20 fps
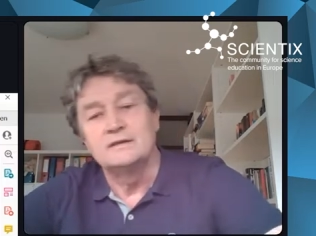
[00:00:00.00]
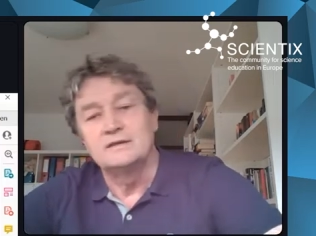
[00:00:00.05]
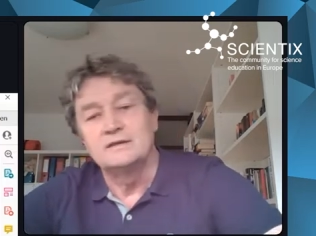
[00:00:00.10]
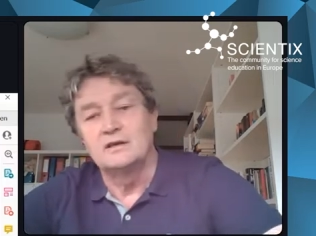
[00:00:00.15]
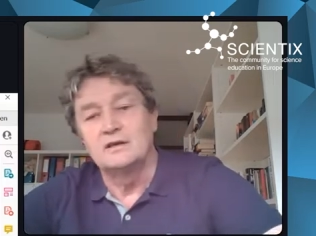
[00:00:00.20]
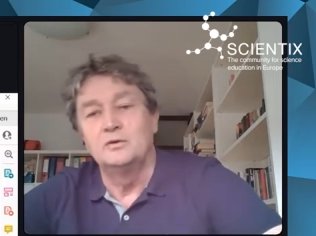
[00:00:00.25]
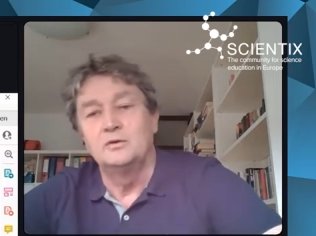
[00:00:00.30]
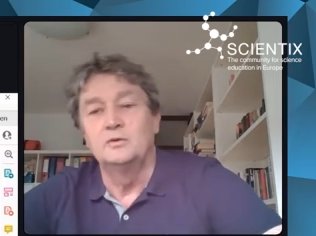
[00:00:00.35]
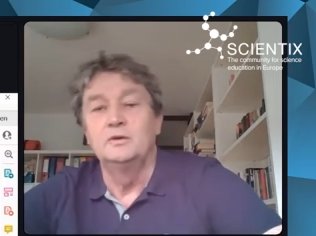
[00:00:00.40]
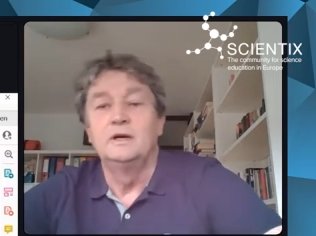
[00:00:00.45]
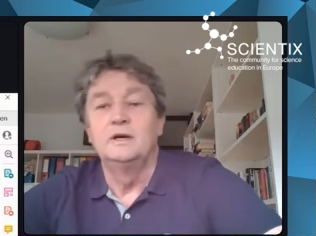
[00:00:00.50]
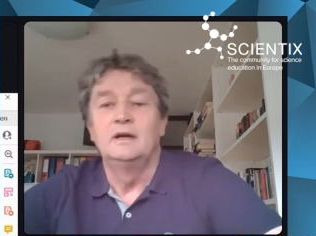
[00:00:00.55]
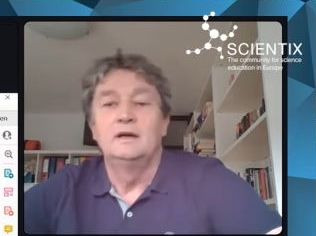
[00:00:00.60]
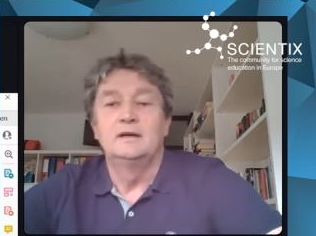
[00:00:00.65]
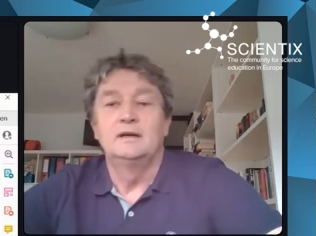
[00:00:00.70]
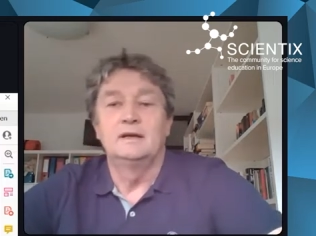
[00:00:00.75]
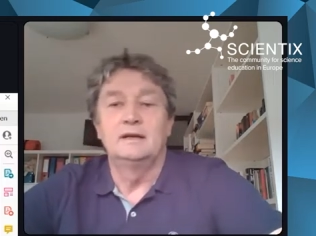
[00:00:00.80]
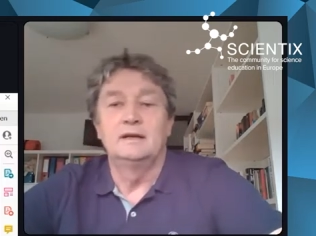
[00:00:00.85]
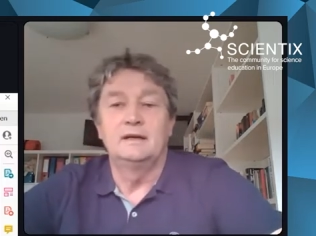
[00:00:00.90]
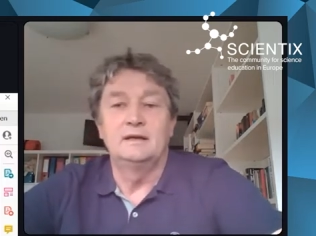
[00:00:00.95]
So
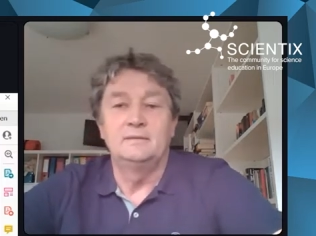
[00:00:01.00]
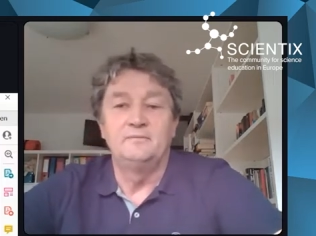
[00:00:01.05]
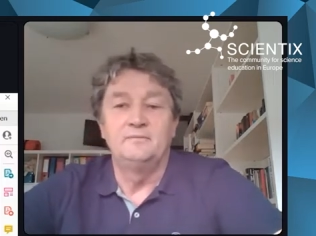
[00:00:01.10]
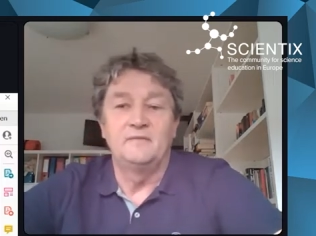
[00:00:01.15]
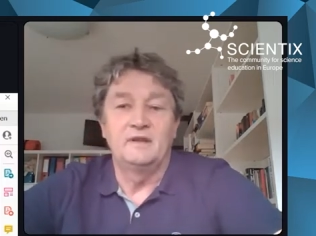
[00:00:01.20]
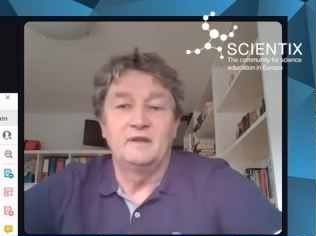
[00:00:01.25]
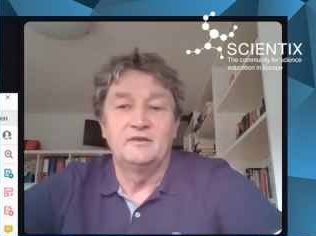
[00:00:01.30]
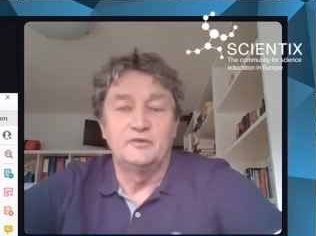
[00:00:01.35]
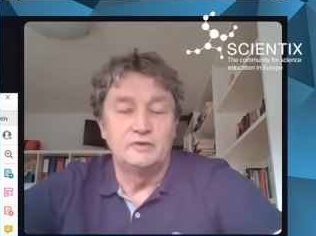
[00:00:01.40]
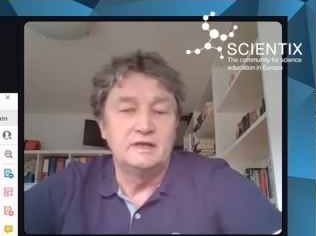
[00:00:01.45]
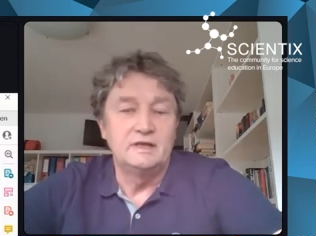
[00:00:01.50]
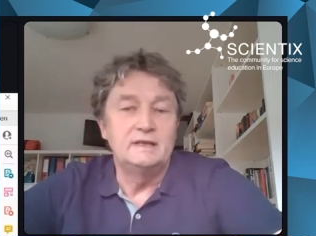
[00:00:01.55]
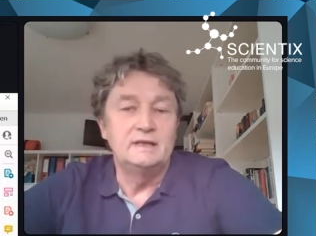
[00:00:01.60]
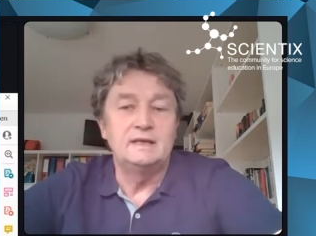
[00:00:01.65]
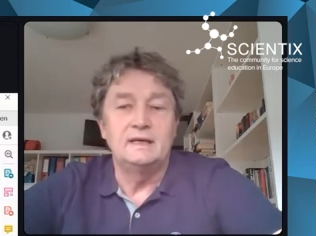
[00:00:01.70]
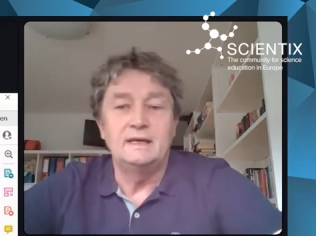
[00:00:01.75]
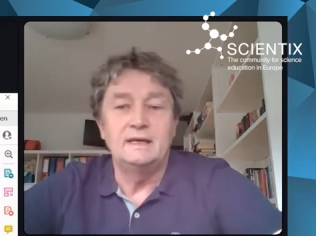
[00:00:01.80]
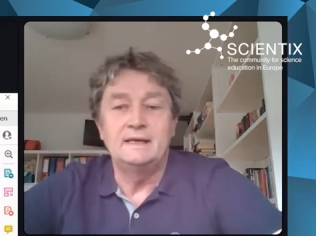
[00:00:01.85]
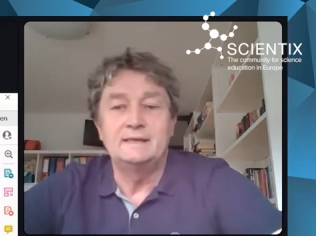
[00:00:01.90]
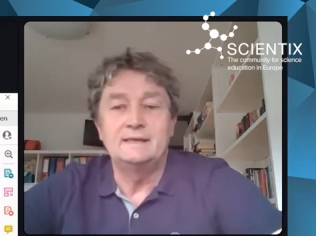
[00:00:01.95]
3
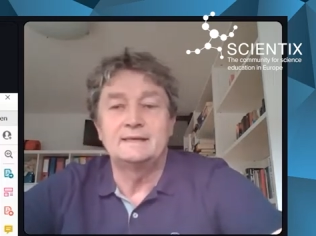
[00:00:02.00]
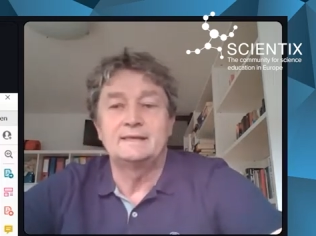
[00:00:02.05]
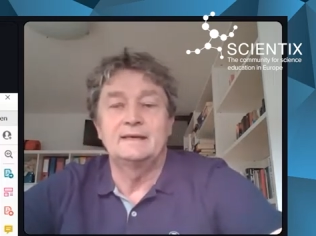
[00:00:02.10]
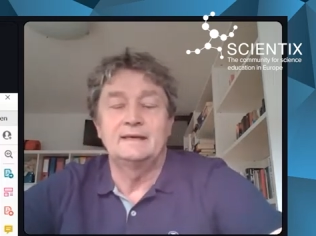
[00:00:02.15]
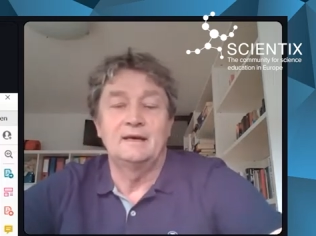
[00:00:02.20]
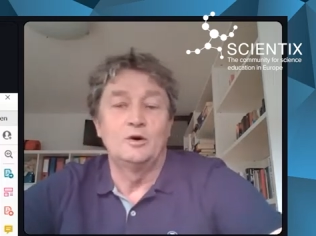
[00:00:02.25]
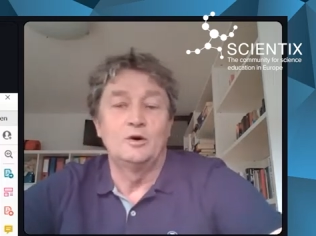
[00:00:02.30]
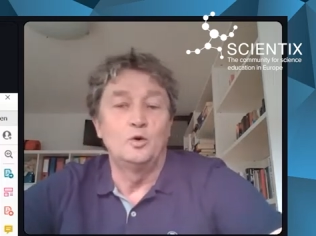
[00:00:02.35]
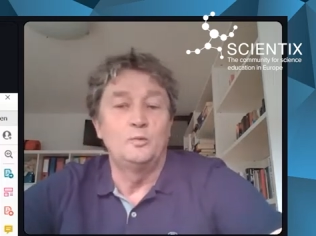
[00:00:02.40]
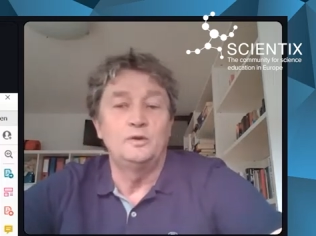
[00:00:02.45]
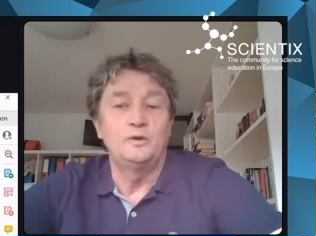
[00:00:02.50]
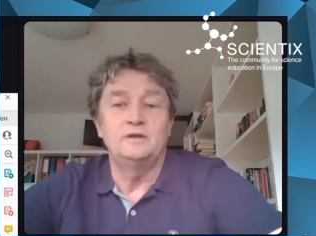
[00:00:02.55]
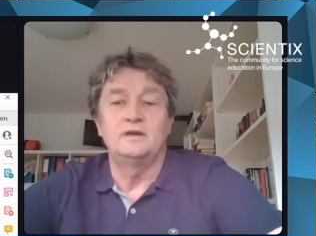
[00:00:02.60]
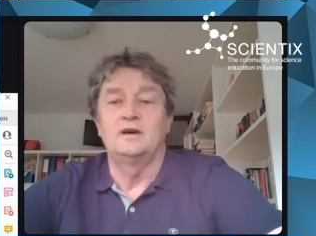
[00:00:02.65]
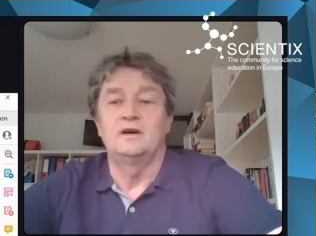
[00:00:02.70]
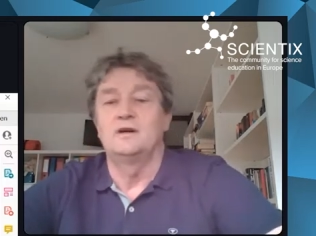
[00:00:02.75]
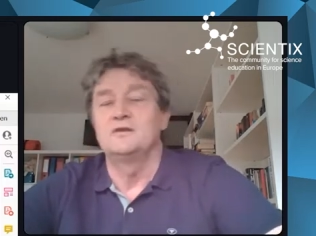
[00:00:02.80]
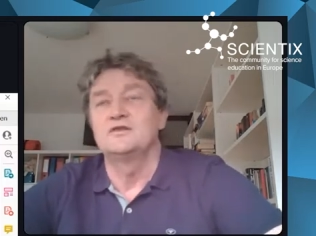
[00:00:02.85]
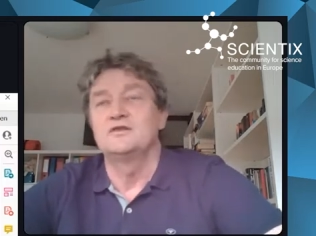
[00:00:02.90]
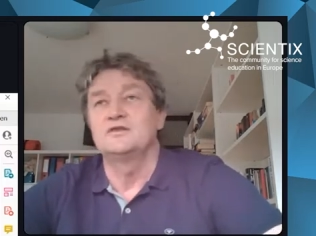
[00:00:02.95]
days open
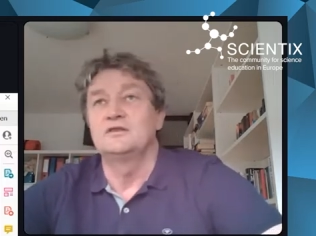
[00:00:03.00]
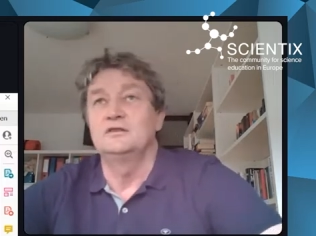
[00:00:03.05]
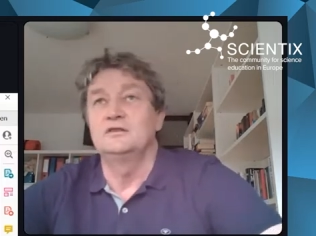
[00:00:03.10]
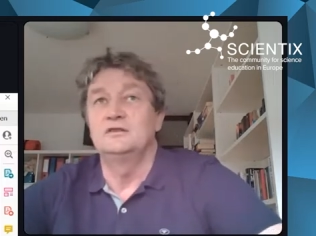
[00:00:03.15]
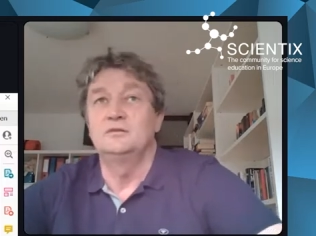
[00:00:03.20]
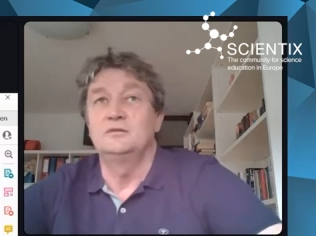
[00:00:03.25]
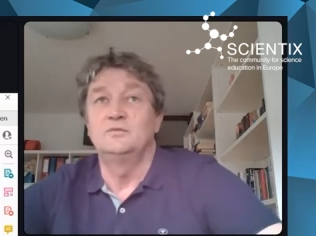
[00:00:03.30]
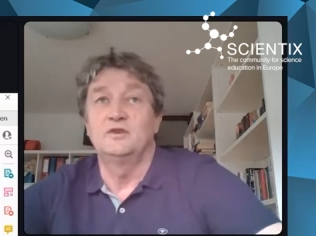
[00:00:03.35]
house in